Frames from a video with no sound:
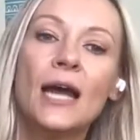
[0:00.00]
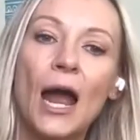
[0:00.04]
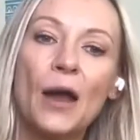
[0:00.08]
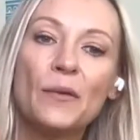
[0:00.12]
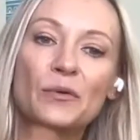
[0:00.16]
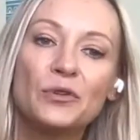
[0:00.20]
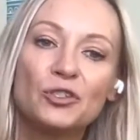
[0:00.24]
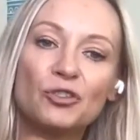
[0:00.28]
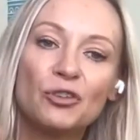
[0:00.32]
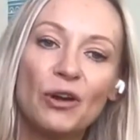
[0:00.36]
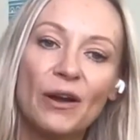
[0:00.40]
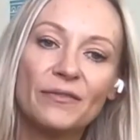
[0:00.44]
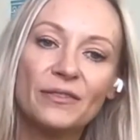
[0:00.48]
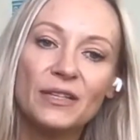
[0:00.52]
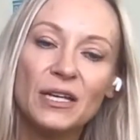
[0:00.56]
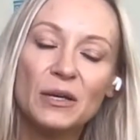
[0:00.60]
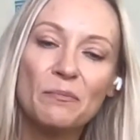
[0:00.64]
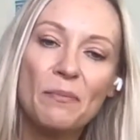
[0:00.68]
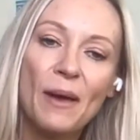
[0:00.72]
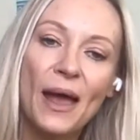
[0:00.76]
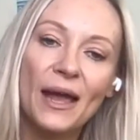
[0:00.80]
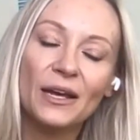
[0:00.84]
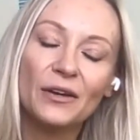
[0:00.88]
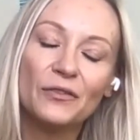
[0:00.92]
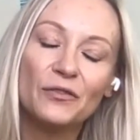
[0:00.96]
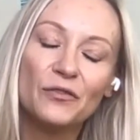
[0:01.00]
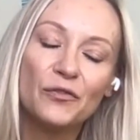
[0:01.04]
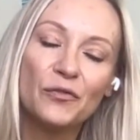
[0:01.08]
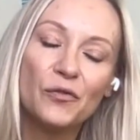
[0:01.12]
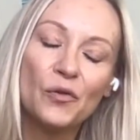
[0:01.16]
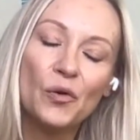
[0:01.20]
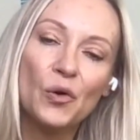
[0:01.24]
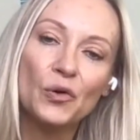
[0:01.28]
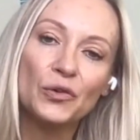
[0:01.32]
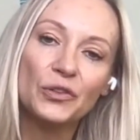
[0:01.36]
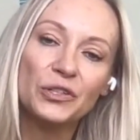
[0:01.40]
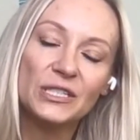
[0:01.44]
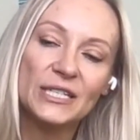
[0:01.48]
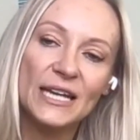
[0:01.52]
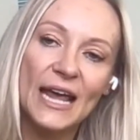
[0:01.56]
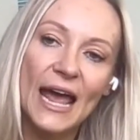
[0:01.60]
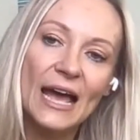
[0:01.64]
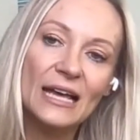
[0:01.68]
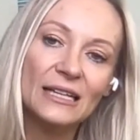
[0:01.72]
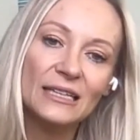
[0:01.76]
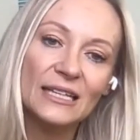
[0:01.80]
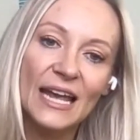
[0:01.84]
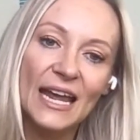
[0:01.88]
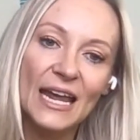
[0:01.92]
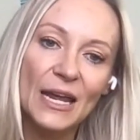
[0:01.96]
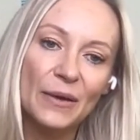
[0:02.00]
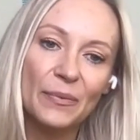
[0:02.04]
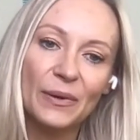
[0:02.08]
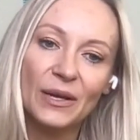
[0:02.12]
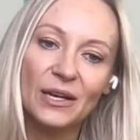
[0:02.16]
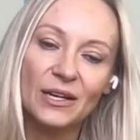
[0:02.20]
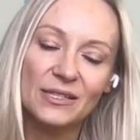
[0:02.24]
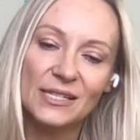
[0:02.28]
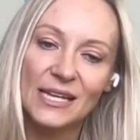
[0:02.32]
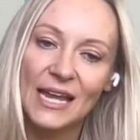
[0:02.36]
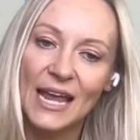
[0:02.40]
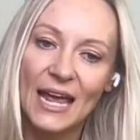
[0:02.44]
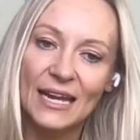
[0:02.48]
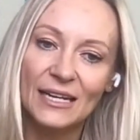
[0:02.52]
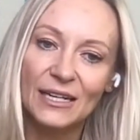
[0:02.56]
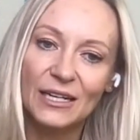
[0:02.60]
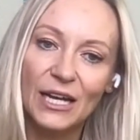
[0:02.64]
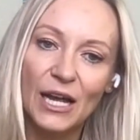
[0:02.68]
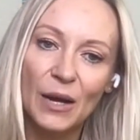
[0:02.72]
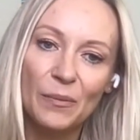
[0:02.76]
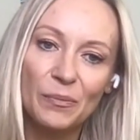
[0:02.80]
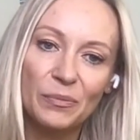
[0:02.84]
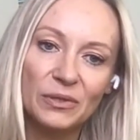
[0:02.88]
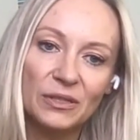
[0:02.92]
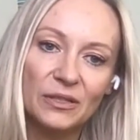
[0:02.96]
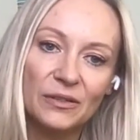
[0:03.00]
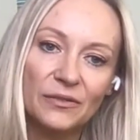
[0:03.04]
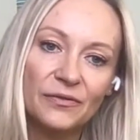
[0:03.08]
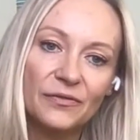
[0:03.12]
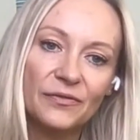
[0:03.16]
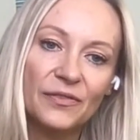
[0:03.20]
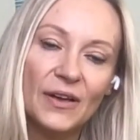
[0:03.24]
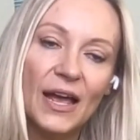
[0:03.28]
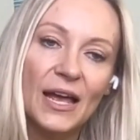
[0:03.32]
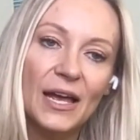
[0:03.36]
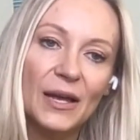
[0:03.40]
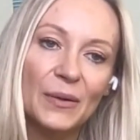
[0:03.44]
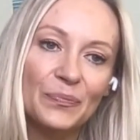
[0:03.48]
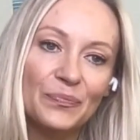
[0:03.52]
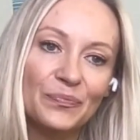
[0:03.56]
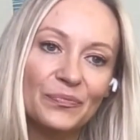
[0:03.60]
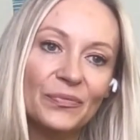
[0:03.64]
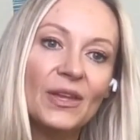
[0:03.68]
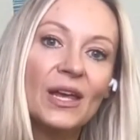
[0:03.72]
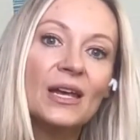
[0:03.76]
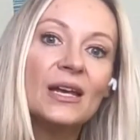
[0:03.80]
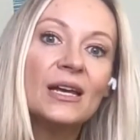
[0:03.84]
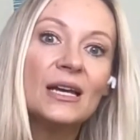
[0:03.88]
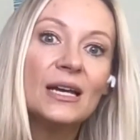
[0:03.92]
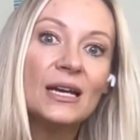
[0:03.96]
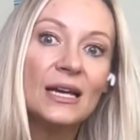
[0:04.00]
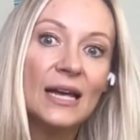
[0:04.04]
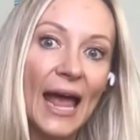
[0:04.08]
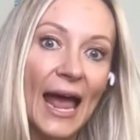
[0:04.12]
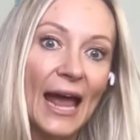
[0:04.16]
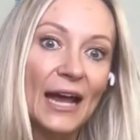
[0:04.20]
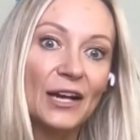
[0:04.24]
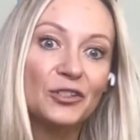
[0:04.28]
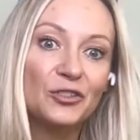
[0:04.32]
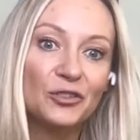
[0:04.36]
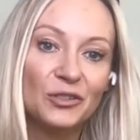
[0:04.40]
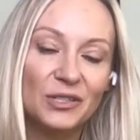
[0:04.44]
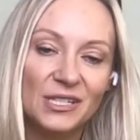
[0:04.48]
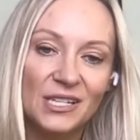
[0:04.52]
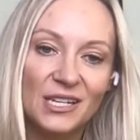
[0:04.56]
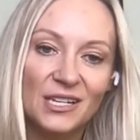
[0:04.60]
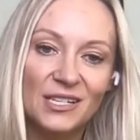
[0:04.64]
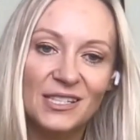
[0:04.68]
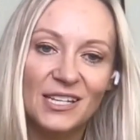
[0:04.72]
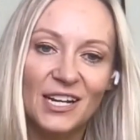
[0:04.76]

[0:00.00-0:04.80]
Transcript: I was traveling back and forth to LA because I had a couple of actresses